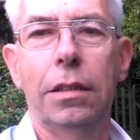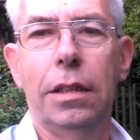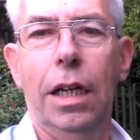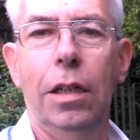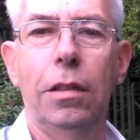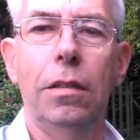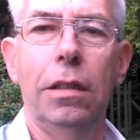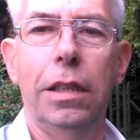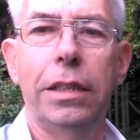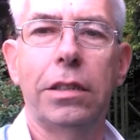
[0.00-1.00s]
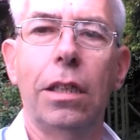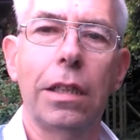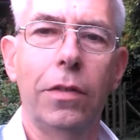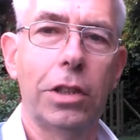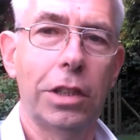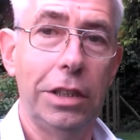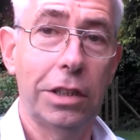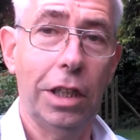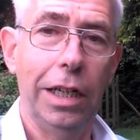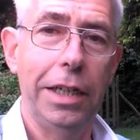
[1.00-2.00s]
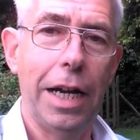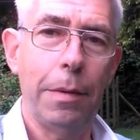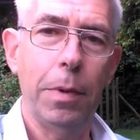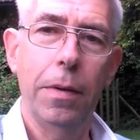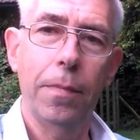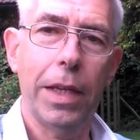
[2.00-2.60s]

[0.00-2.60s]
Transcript: So let's start giving the seats a clean up